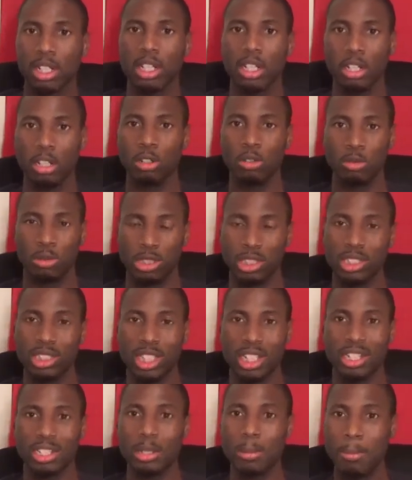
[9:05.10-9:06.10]
who, when she
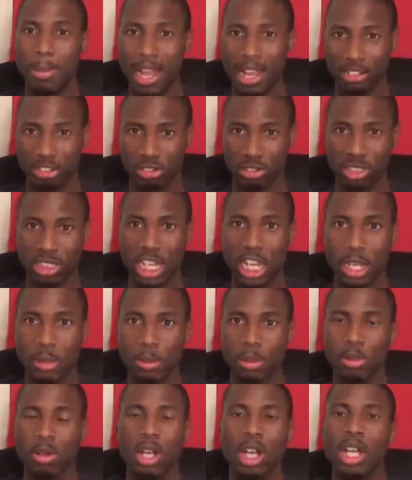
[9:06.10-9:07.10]
says the master's
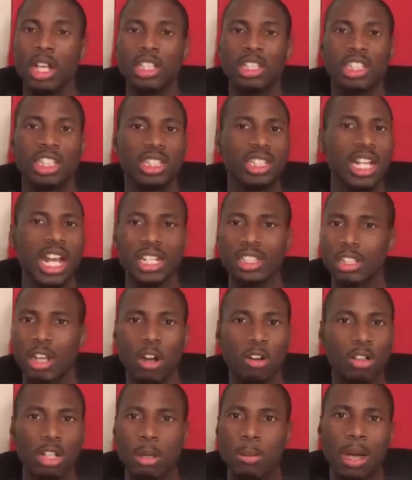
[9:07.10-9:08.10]
table, she's not
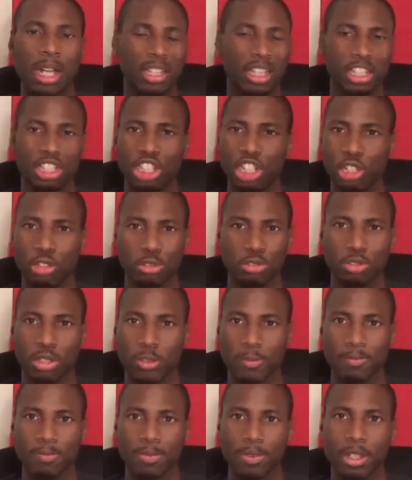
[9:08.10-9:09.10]
talking about the children.
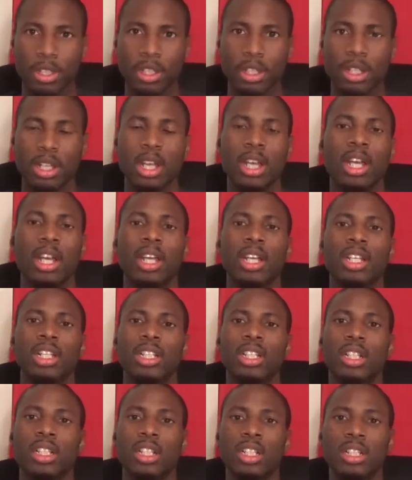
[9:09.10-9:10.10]

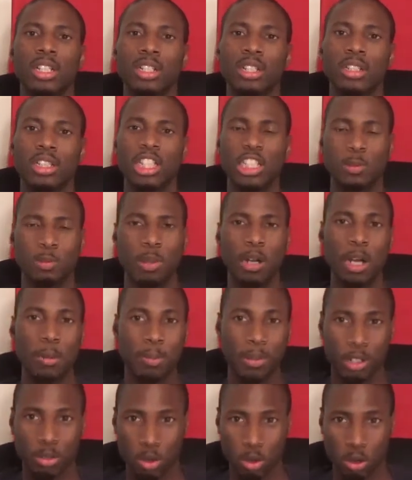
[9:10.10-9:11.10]
This
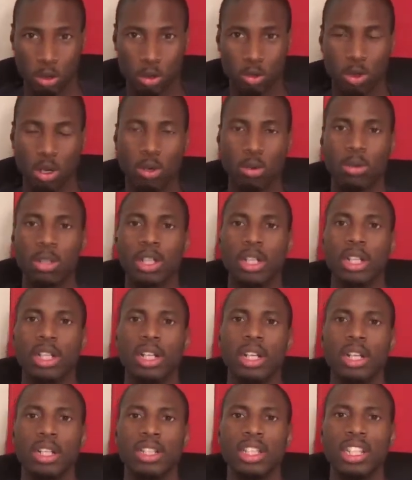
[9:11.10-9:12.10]
puppy, quote unquote,
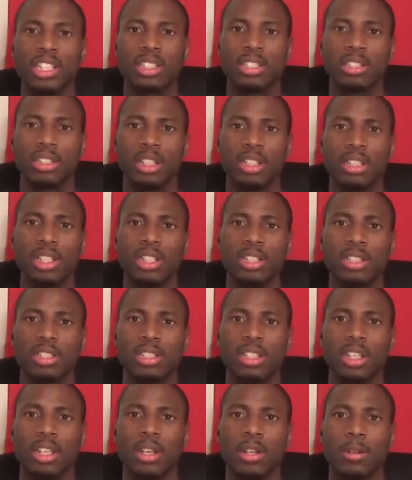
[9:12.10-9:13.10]
this
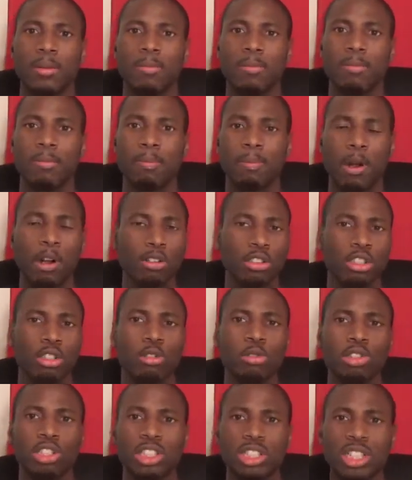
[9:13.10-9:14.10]
this person
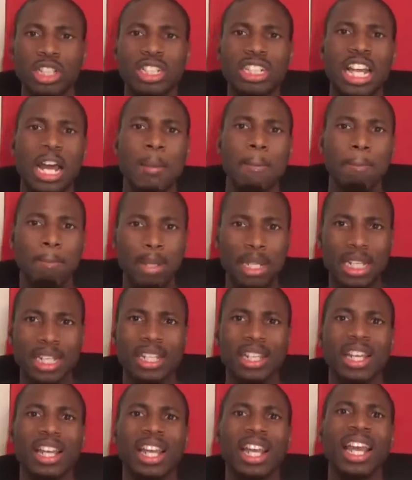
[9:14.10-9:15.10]
who should not
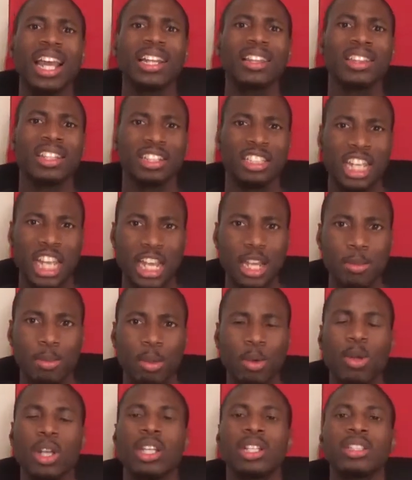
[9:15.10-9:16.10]
be at the
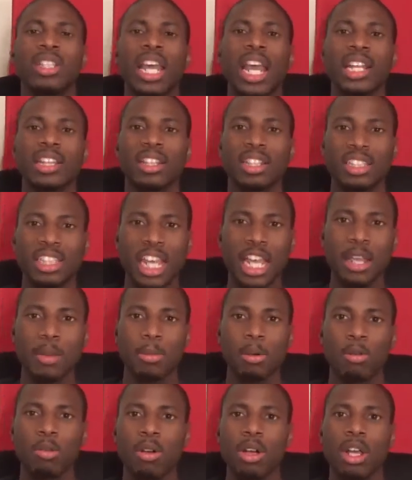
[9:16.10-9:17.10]
table is at the
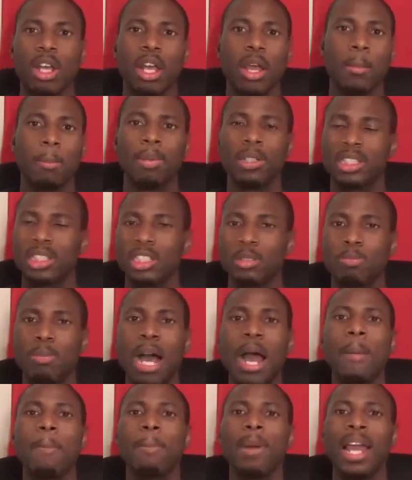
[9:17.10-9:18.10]
table, but she's
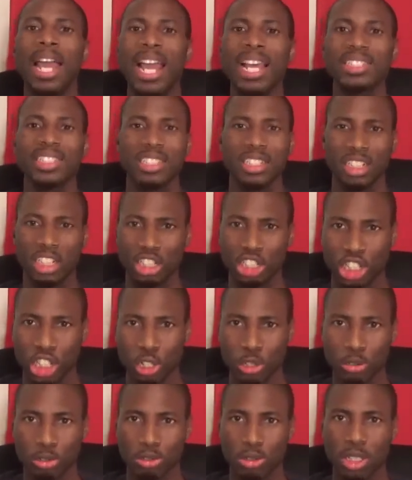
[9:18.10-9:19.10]
bypassing the
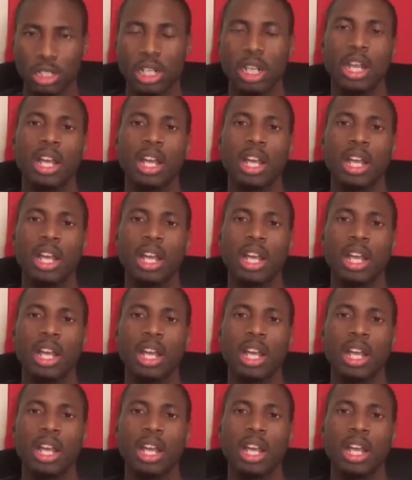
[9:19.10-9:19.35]
children